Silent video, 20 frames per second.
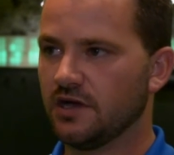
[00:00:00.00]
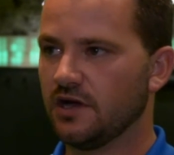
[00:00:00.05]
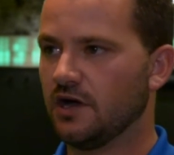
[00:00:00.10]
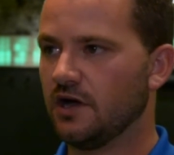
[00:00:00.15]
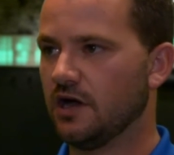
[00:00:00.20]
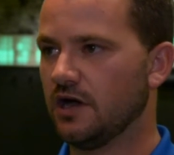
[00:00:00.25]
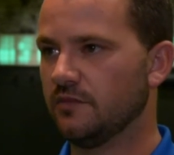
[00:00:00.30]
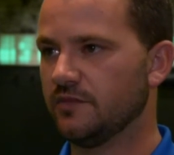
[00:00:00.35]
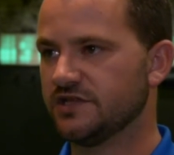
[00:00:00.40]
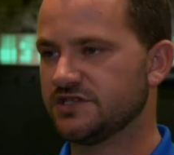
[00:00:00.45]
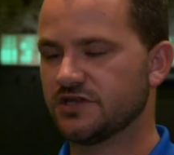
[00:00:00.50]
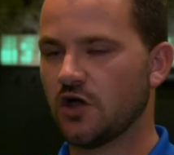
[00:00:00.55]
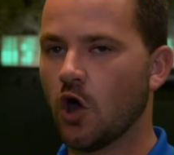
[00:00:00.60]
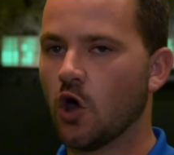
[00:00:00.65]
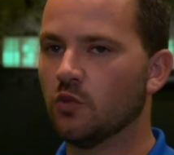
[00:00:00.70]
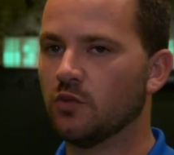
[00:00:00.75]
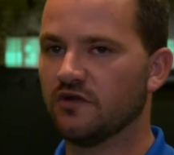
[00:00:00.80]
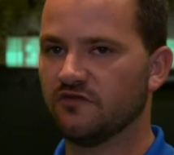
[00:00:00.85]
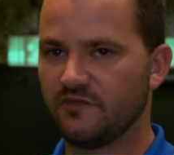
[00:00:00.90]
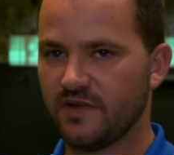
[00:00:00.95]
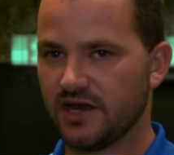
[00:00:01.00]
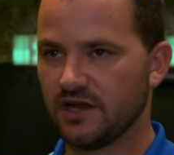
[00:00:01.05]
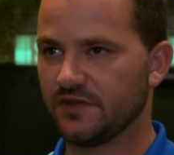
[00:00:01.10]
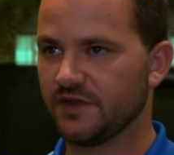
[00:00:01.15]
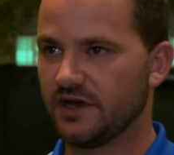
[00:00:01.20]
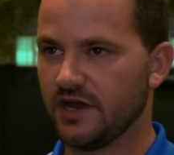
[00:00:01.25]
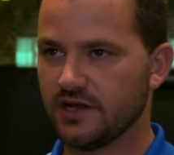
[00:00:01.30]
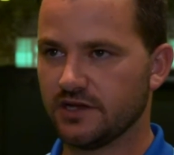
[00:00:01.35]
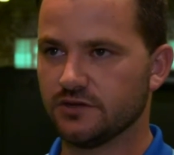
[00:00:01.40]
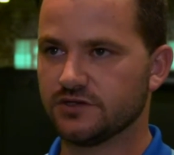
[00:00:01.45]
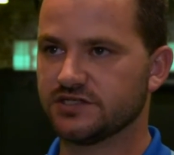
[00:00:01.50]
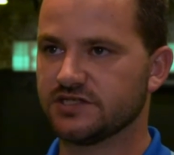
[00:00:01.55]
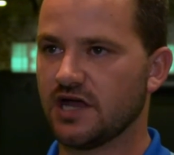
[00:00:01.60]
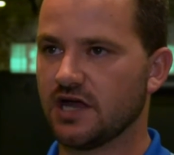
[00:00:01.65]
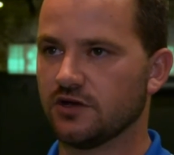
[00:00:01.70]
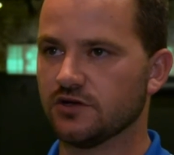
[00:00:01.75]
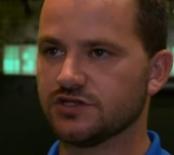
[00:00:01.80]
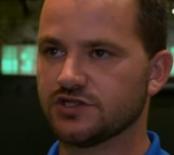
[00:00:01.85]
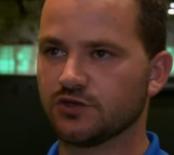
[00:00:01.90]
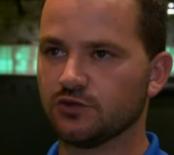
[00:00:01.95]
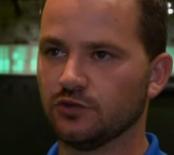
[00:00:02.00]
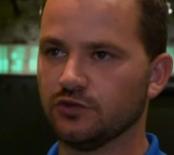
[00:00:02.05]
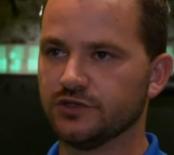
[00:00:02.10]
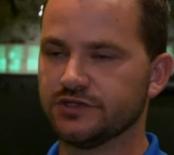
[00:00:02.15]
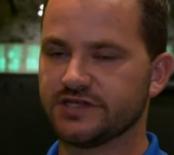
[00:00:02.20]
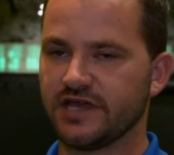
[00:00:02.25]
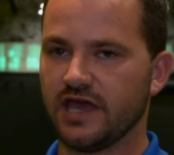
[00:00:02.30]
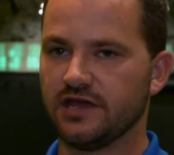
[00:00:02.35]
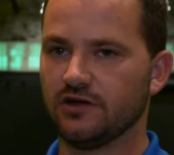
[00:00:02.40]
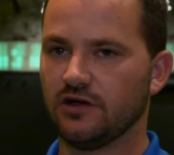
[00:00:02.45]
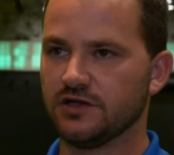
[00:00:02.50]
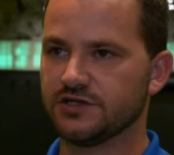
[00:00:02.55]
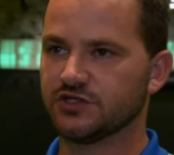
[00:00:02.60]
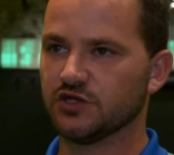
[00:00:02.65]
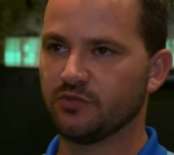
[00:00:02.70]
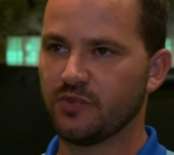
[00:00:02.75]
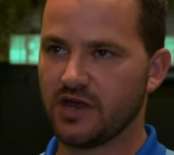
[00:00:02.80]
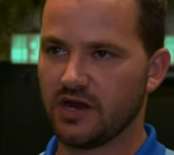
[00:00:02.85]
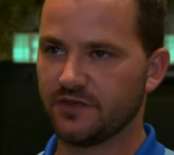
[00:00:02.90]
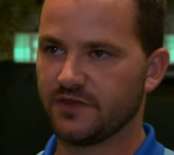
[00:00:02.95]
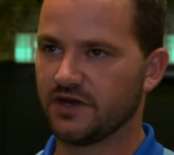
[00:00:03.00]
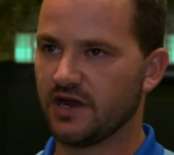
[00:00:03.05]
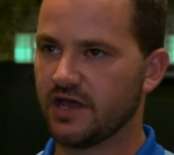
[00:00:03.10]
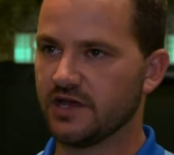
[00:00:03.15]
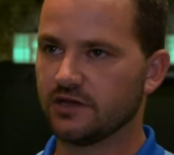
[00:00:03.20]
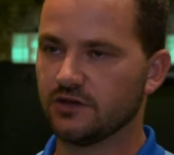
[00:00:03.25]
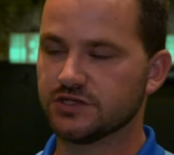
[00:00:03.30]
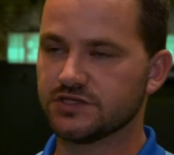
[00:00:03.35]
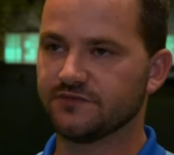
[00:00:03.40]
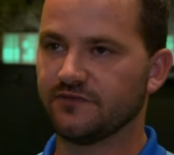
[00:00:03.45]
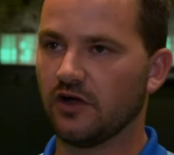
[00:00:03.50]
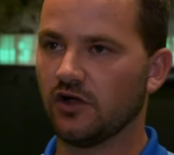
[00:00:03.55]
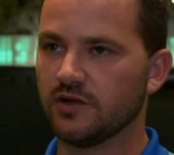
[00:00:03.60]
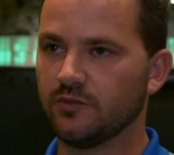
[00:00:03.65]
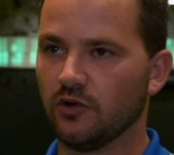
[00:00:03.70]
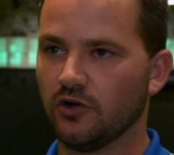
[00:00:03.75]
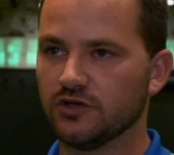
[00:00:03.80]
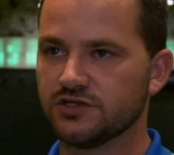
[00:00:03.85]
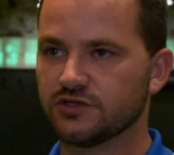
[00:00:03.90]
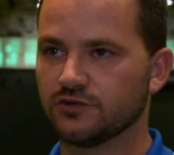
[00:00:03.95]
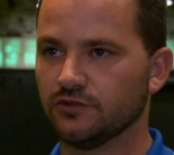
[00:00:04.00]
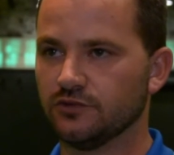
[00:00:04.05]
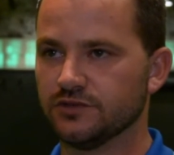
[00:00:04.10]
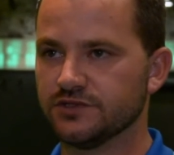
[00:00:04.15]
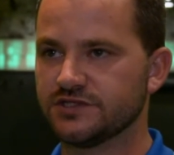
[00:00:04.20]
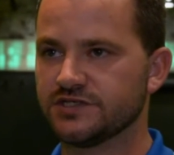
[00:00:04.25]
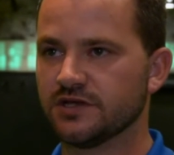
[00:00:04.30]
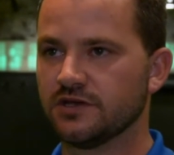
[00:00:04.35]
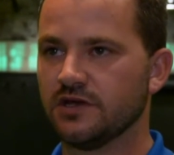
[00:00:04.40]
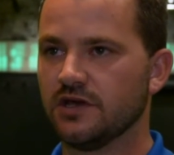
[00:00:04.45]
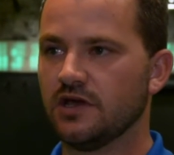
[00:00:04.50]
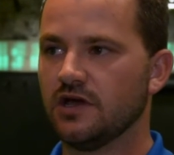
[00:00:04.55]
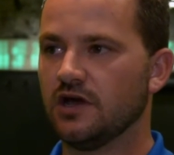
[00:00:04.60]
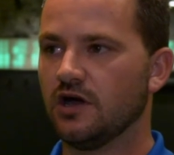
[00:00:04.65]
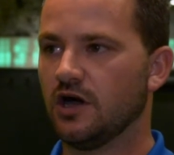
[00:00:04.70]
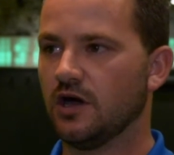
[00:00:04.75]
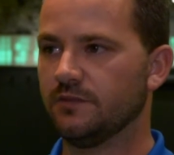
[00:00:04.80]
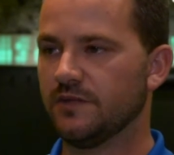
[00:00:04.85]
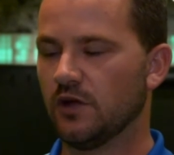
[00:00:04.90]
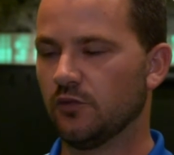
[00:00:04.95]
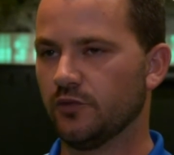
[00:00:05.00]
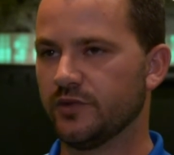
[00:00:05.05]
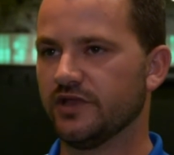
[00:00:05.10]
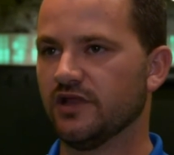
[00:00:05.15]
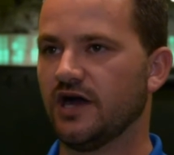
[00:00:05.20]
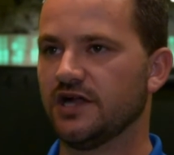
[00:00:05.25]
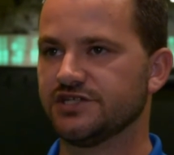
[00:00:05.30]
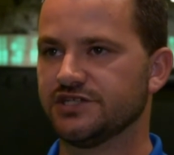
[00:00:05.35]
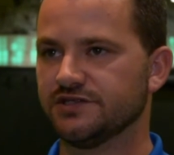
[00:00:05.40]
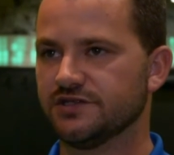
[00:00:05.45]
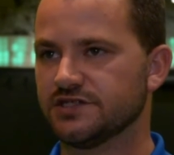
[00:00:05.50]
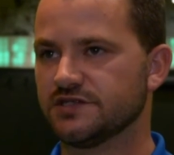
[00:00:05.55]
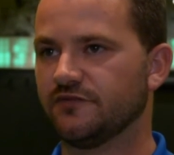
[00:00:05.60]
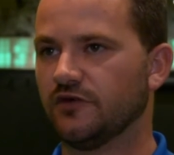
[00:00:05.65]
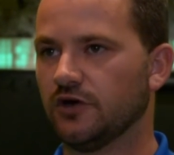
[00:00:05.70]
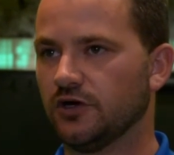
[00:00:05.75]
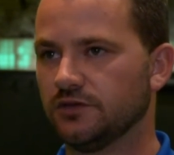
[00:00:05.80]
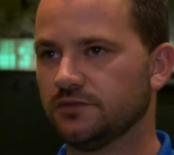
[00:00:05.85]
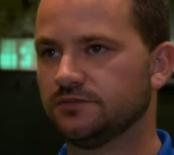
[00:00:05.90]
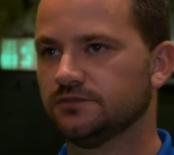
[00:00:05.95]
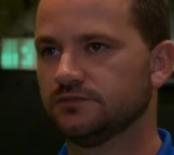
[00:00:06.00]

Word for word: Um, it's home of Panathinaikos soccer schools and also Panathinaikos volleyball schools um, that will be launching this fall.